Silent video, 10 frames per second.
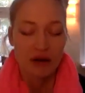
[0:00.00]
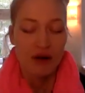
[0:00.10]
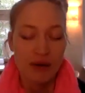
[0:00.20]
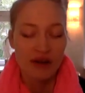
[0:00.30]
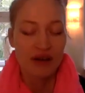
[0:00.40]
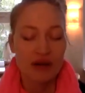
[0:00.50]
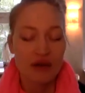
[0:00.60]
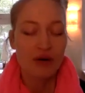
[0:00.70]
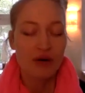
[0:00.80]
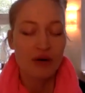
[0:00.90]
We can
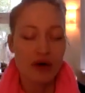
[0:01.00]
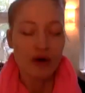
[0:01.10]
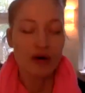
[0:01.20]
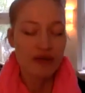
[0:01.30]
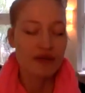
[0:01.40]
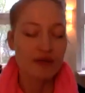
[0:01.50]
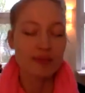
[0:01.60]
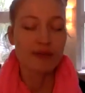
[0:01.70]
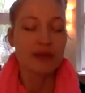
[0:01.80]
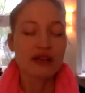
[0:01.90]
call this
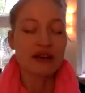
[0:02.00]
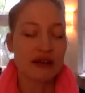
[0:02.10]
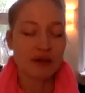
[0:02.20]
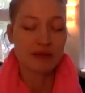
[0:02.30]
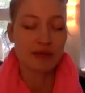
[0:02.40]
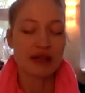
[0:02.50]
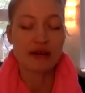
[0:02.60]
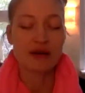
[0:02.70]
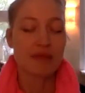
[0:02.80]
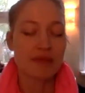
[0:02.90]
being
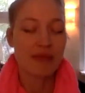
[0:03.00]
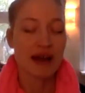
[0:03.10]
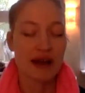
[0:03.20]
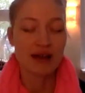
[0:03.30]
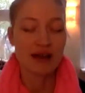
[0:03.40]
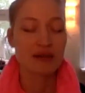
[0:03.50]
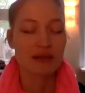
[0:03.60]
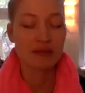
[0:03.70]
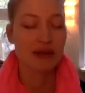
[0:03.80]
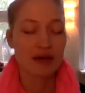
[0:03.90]
a man,
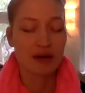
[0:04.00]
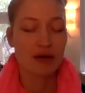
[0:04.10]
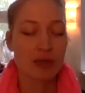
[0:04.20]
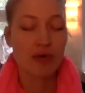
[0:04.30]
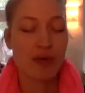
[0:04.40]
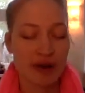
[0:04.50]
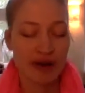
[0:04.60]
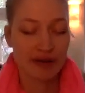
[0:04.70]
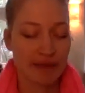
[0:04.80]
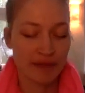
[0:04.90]
being a woman,